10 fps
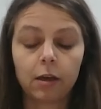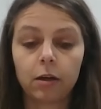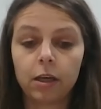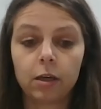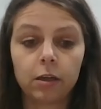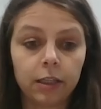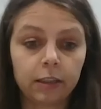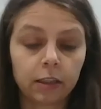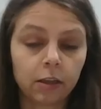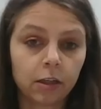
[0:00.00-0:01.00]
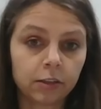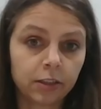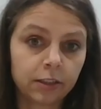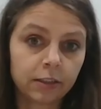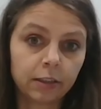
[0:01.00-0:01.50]
It can
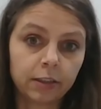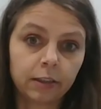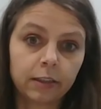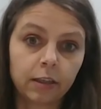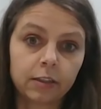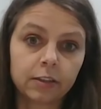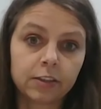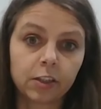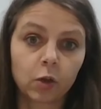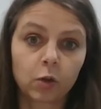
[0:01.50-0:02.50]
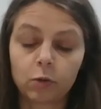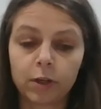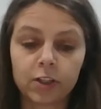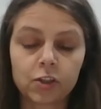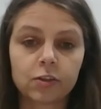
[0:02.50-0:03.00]
answer
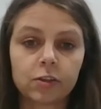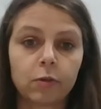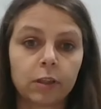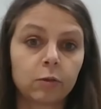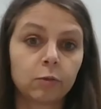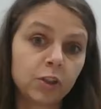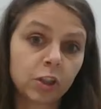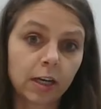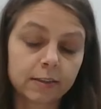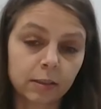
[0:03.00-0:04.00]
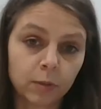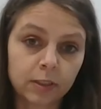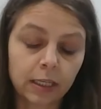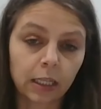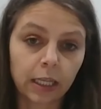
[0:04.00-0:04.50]
questions around which
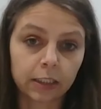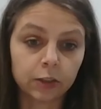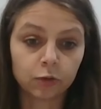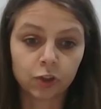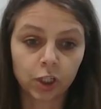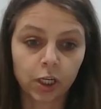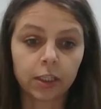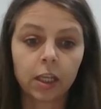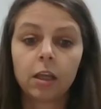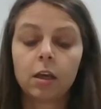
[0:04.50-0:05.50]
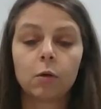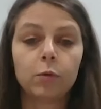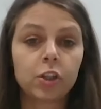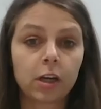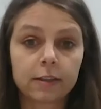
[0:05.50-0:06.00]
customers are likely to churn,
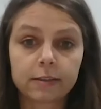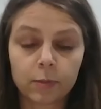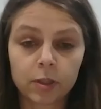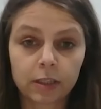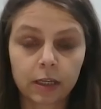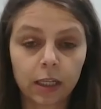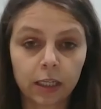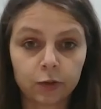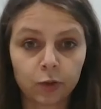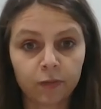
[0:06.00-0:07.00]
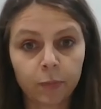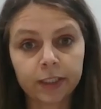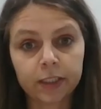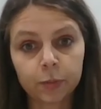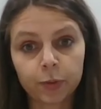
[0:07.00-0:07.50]
which customers are likely to have
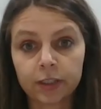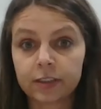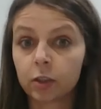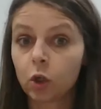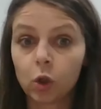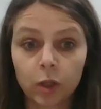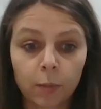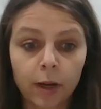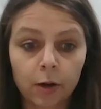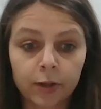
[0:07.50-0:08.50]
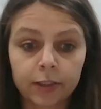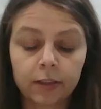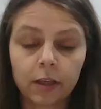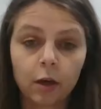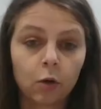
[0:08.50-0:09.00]
bad experience and call you about
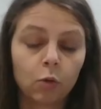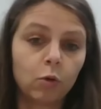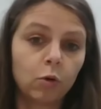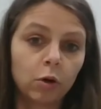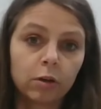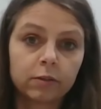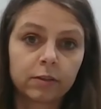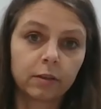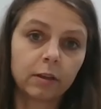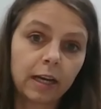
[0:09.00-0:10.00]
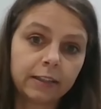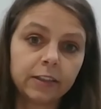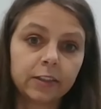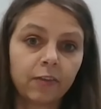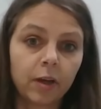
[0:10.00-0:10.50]
it, or
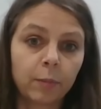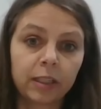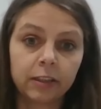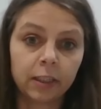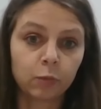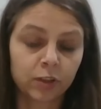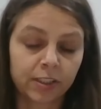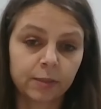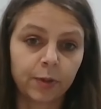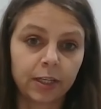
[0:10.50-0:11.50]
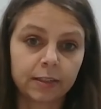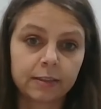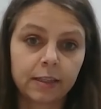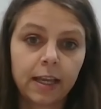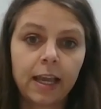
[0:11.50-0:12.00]
identify bad network
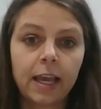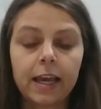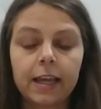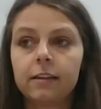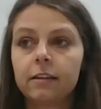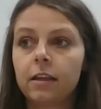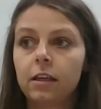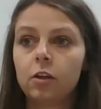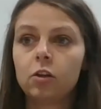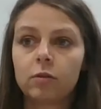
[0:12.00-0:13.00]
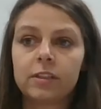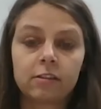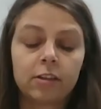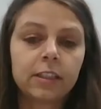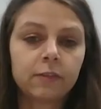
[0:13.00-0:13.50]
experience. And it's
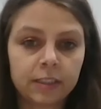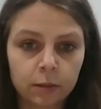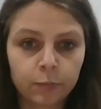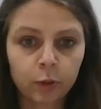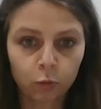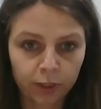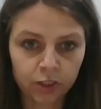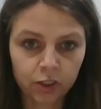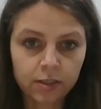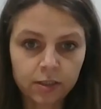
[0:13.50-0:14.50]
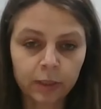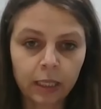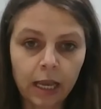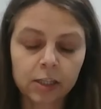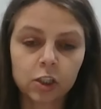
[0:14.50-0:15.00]
relatively simple questions,
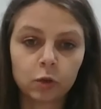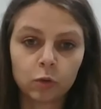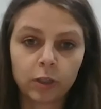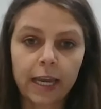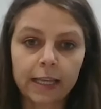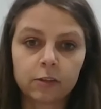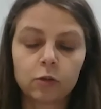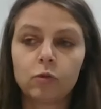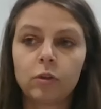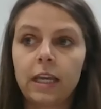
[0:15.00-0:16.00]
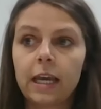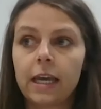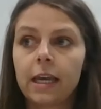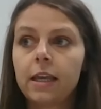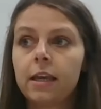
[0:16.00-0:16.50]
but actually to get to
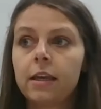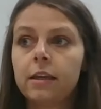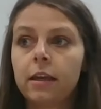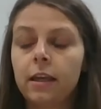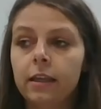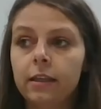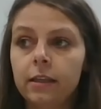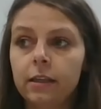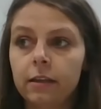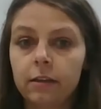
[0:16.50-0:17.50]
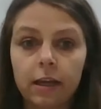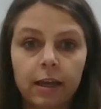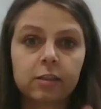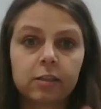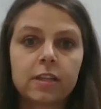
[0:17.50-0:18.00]
the
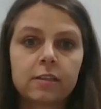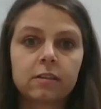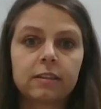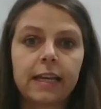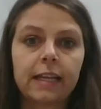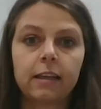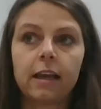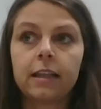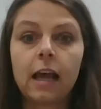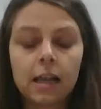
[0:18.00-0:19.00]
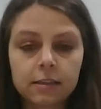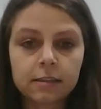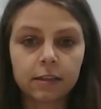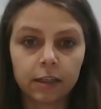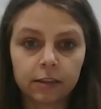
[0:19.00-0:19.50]
as Lorenzo said, an
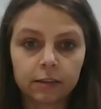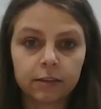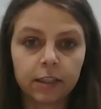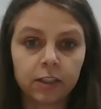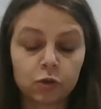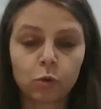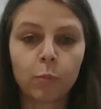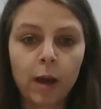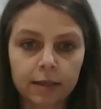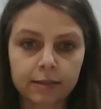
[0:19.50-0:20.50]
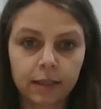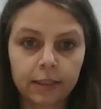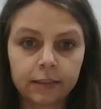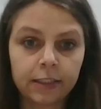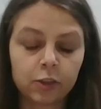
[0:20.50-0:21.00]
answer that is robust
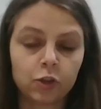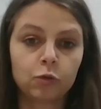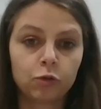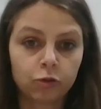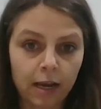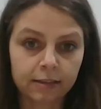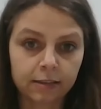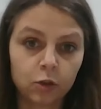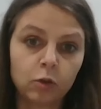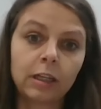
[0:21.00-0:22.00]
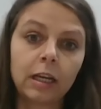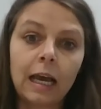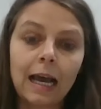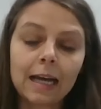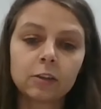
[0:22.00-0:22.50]
and that you trust and you can
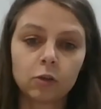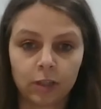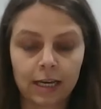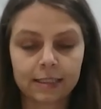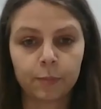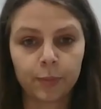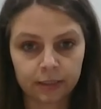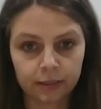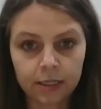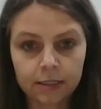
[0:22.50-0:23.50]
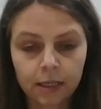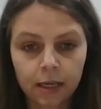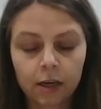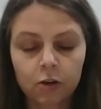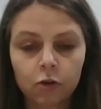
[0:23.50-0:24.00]
act on as a business
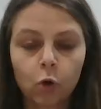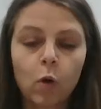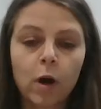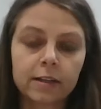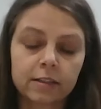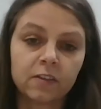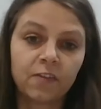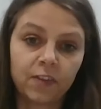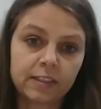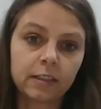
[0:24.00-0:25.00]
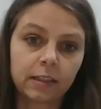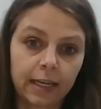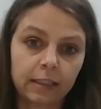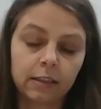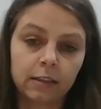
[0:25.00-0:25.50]
requires
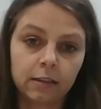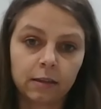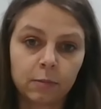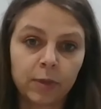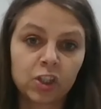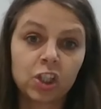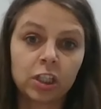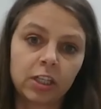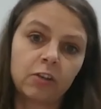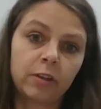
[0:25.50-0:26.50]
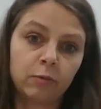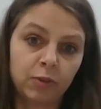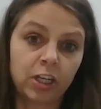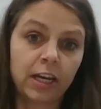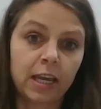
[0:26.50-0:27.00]
sophisticated machinery,
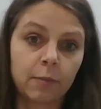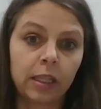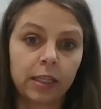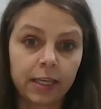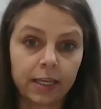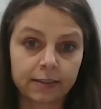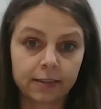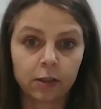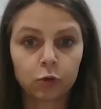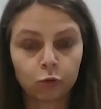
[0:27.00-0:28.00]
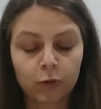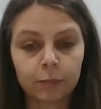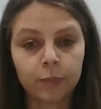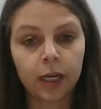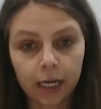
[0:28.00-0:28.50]
which AI/ML is, to
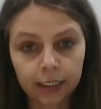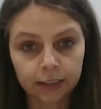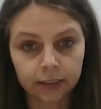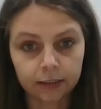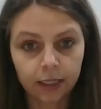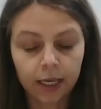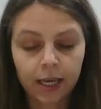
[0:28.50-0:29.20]
run behind it.